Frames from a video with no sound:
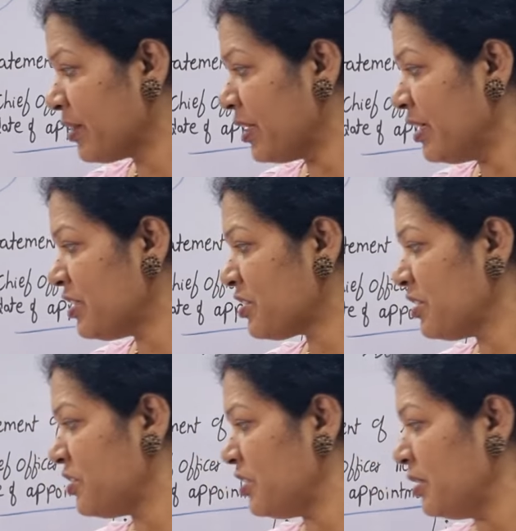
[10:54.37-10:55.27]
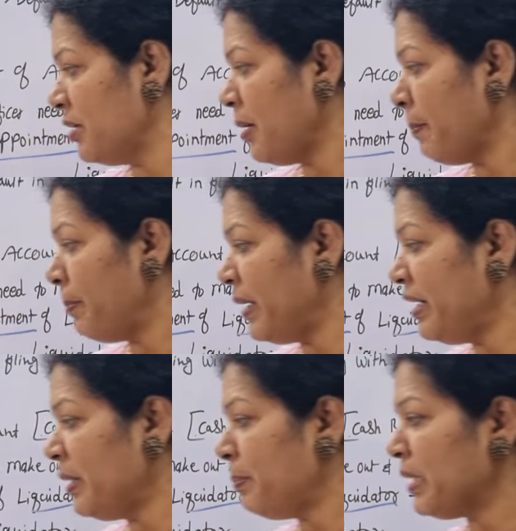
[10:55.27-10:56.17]
Then list G,
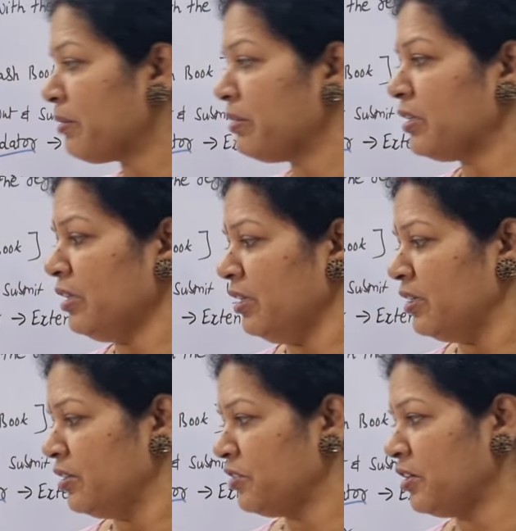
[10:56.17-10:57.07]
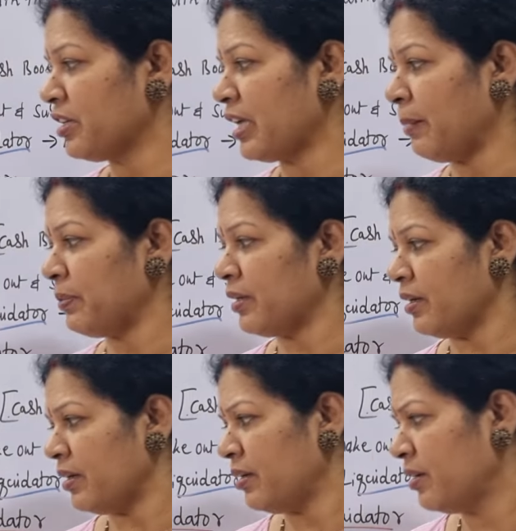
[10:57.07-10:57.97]
paid up equity share capital.